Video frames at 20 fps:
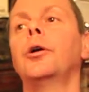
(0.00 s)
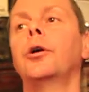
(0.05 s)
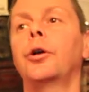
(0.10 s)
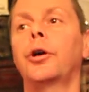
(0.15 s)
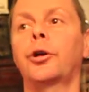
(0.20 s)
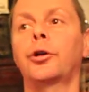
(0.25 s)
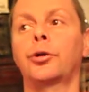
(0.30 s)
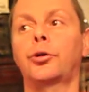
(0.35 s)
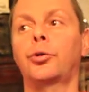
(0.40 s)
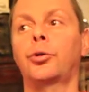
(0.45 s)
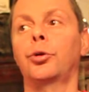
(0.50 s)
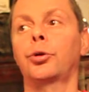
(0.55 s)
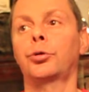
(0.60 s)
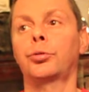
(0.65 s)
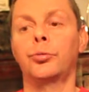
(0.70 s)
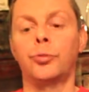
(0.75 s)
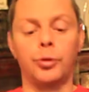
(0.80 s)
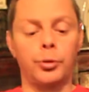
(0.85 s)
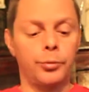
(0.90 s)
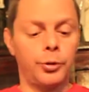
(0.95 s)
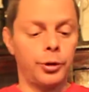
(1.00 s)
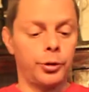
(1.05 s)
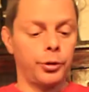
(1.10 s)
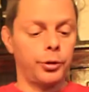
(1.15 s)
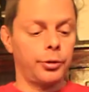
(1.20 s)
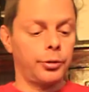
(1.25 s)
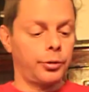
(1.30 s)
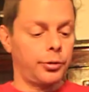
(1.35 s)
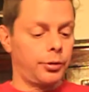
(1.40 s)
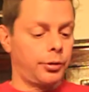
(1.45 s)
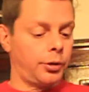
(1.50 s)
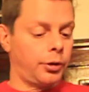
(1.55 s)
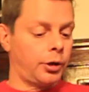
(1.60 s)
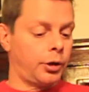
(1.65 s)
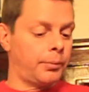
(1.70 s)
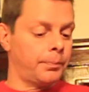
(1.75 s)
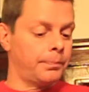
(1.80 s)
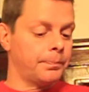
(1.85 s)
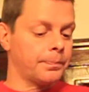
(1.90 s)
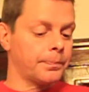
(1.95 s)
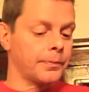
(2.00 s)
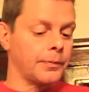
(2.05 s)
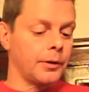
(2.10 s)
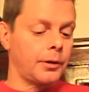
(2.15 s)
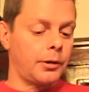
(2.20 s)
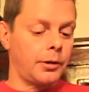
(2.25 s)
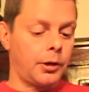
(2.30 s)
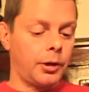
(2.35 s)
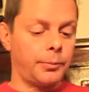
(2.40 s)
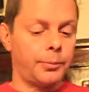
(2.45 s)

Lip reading: And it costs more money. I